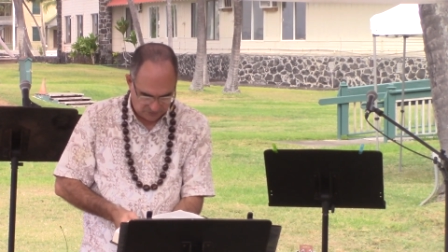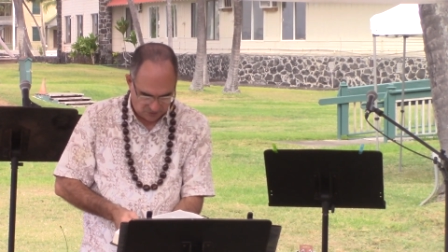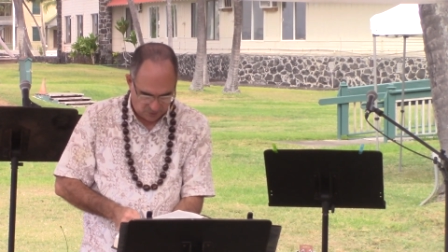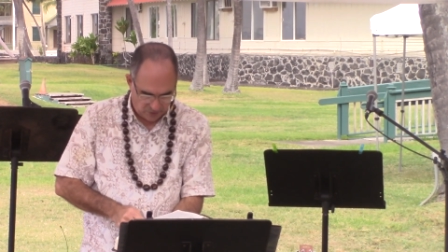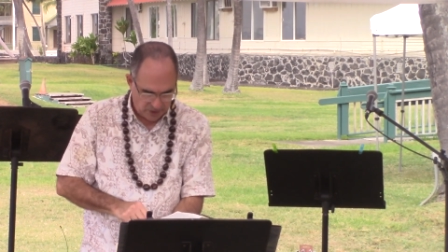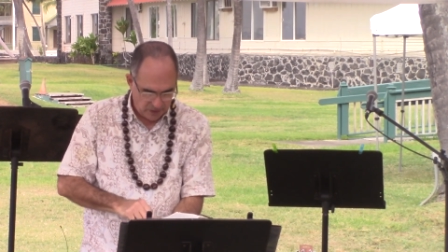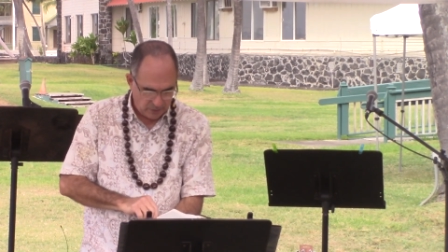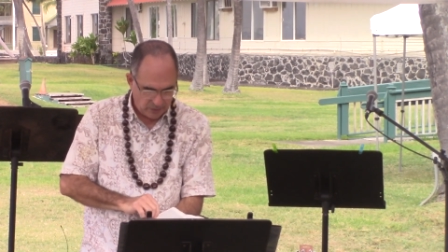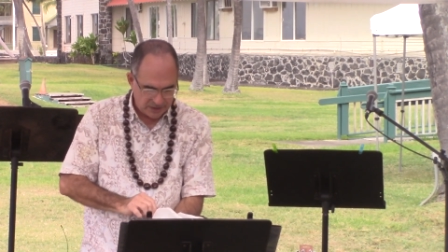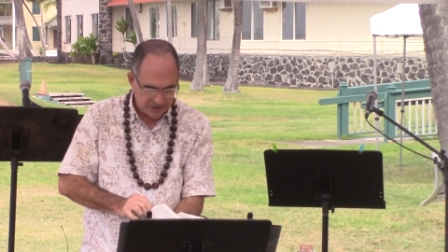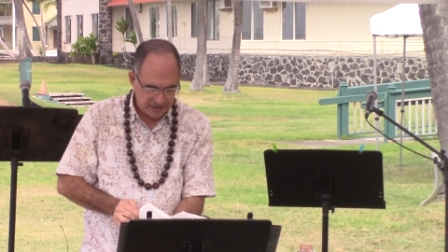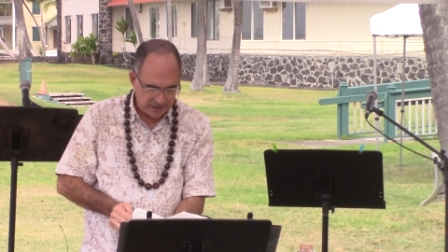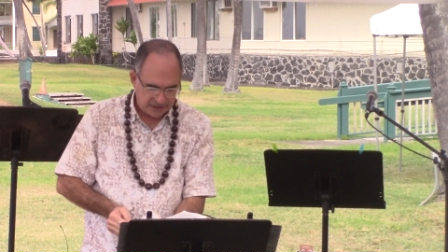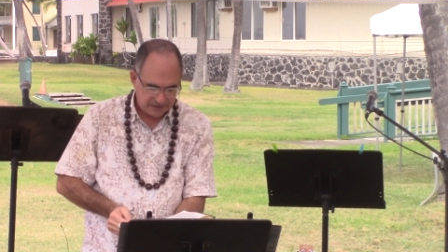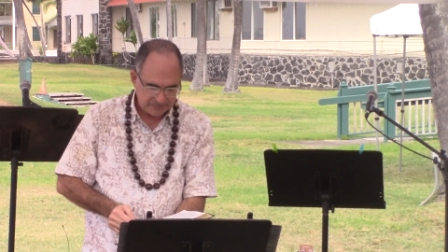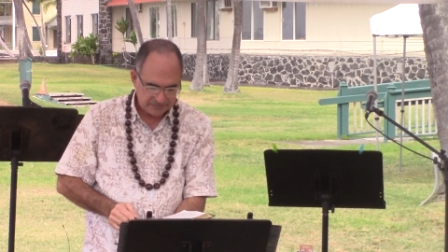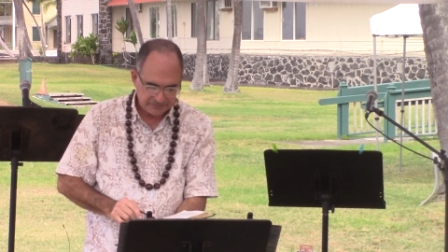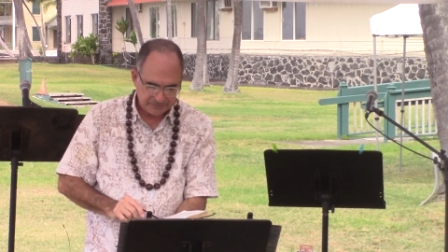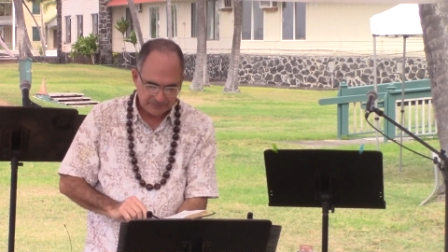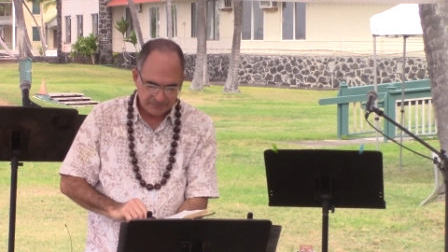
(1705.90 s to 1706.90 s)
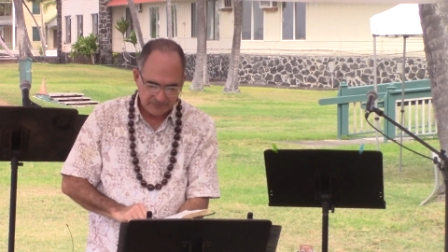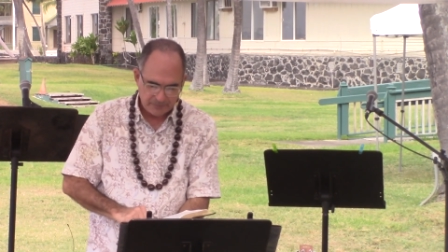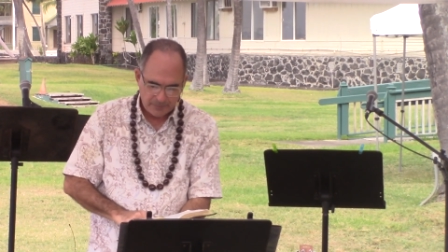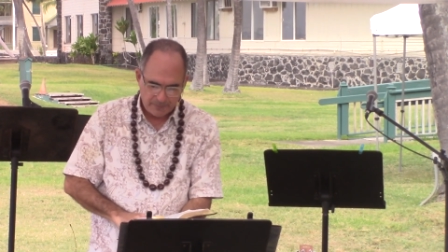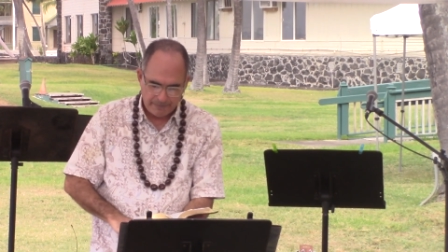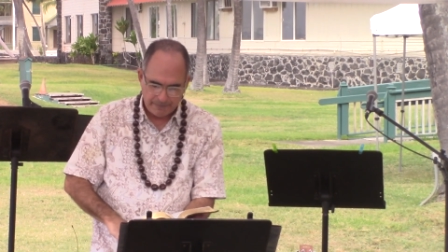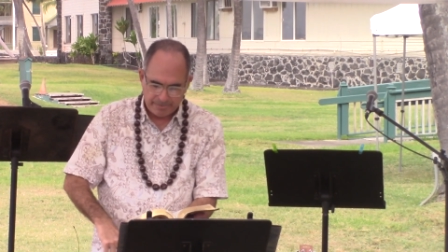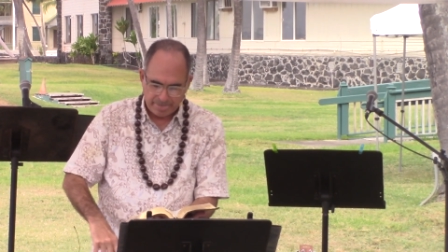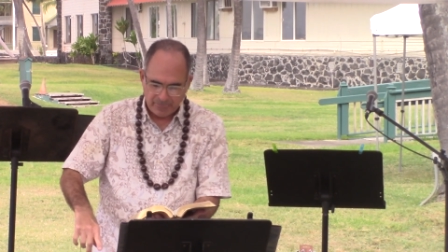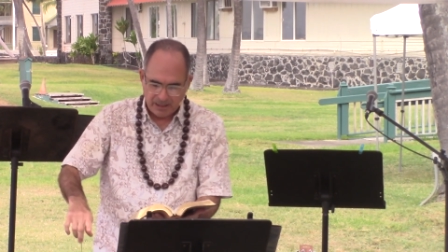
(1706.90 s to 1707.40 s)
Where was I?
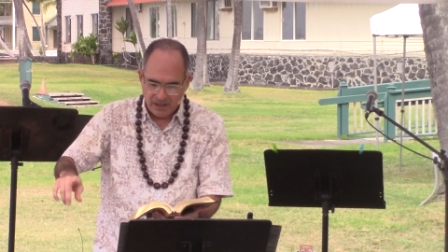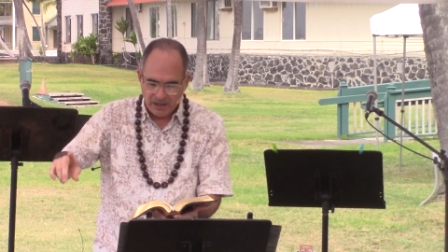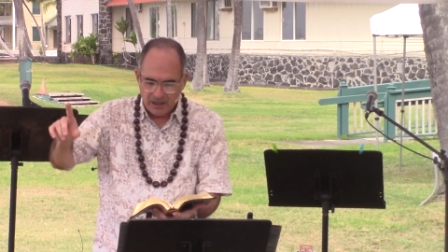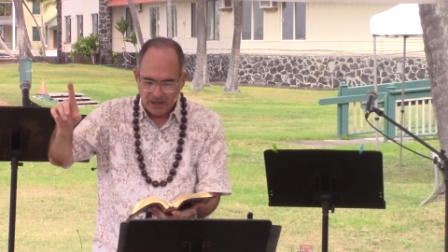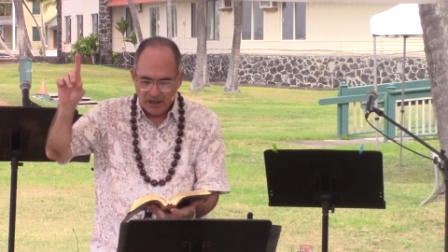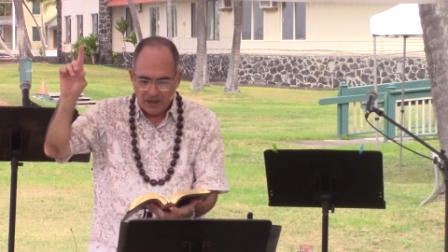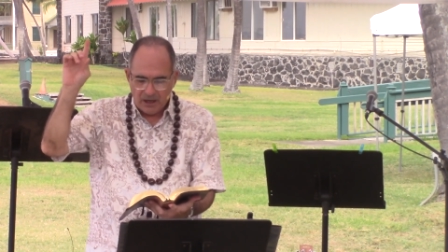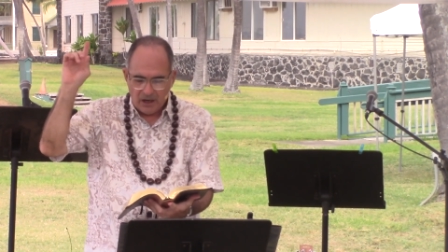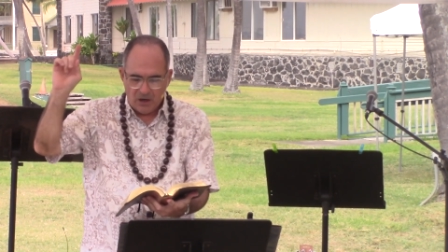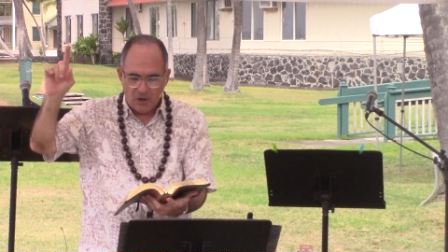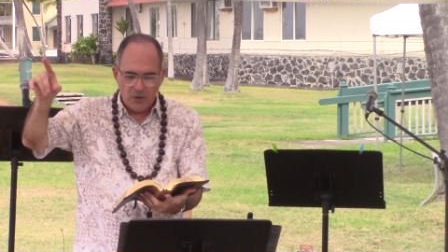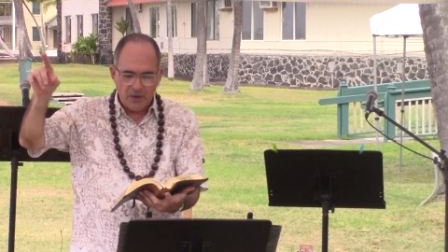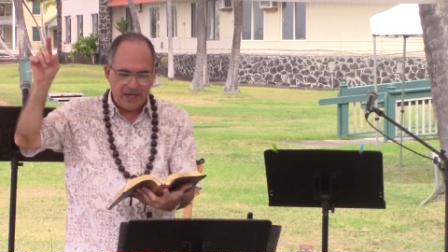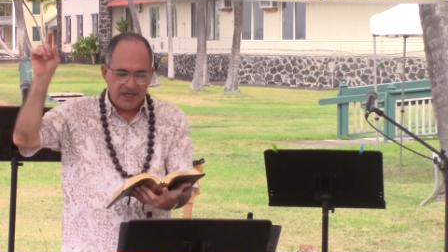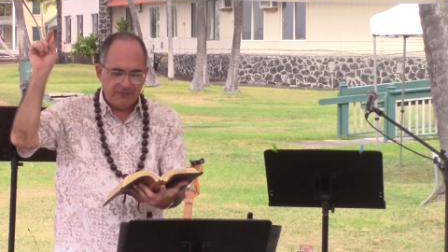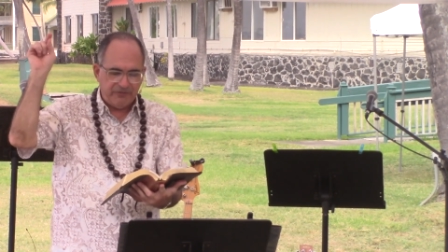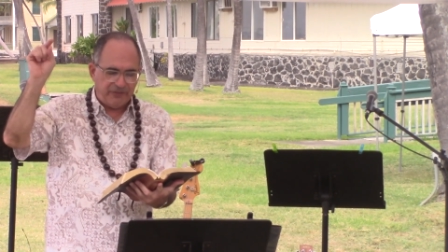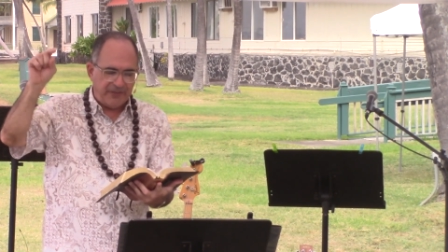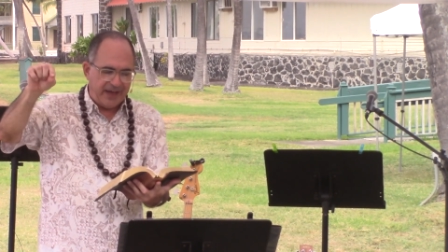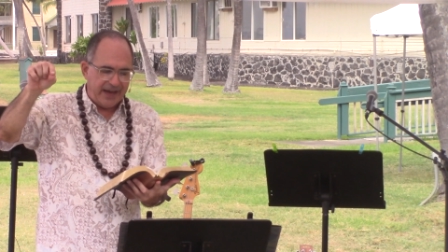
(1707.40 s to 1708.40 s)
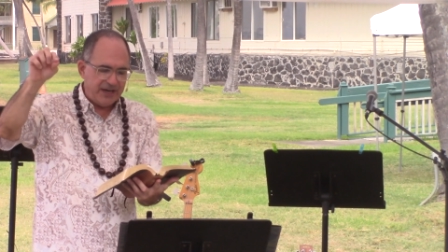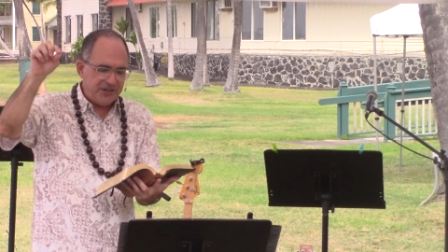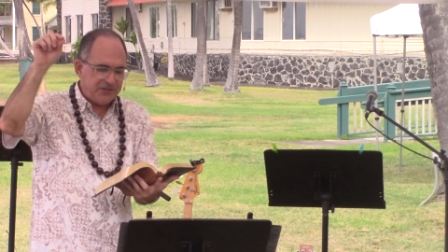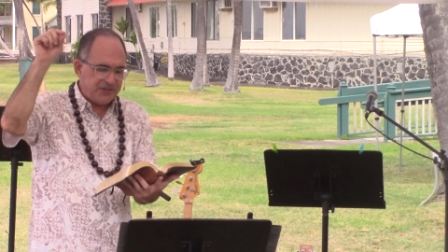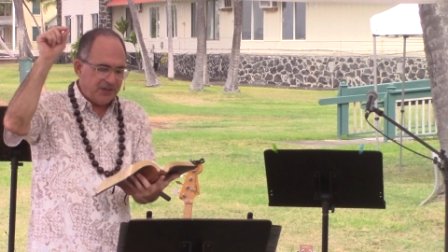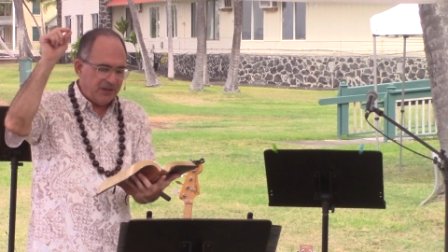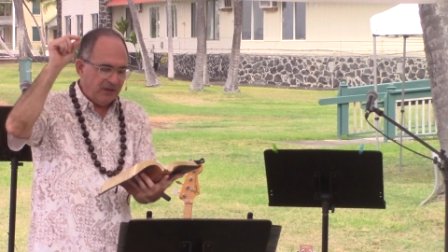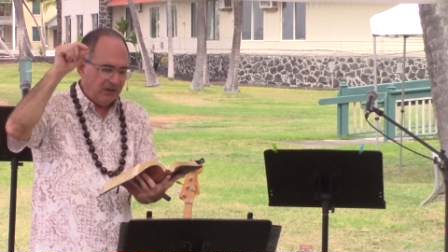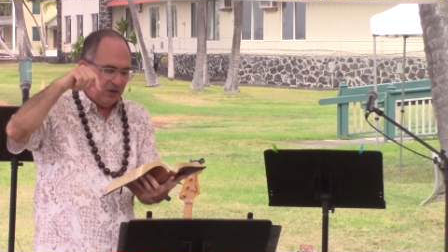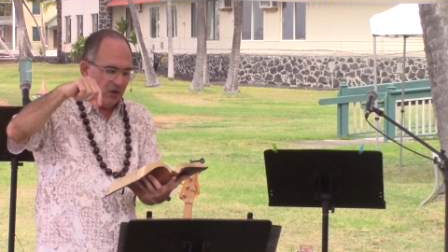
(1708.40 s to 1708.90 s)
Oh, give thanks
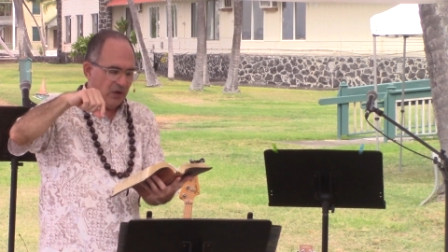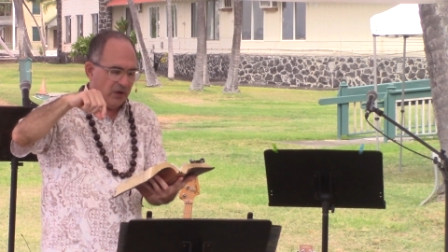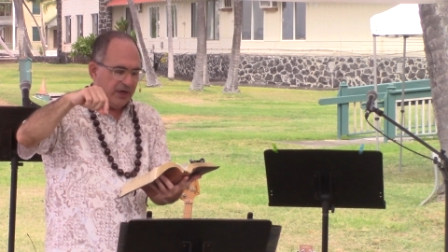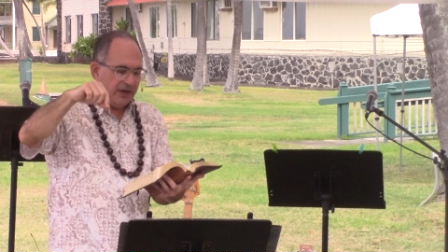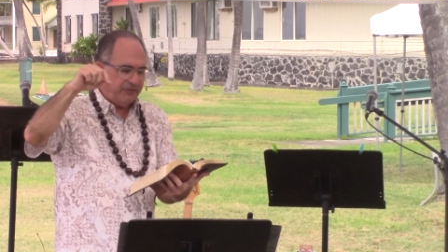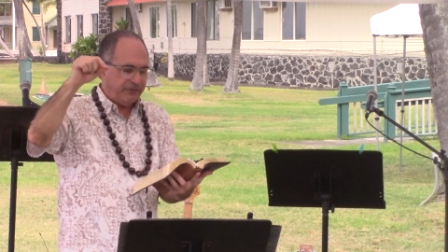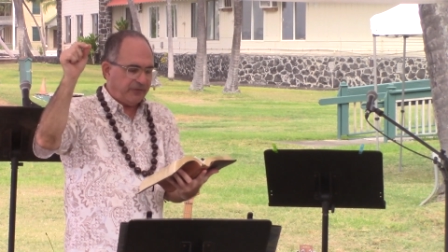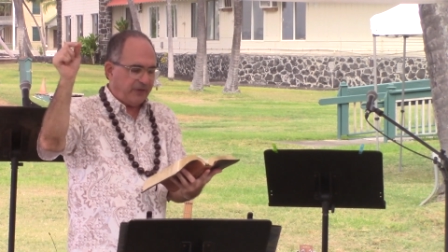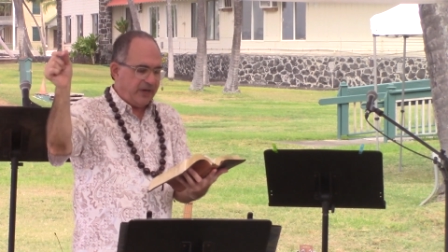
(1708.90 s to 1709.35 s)
to the Lord,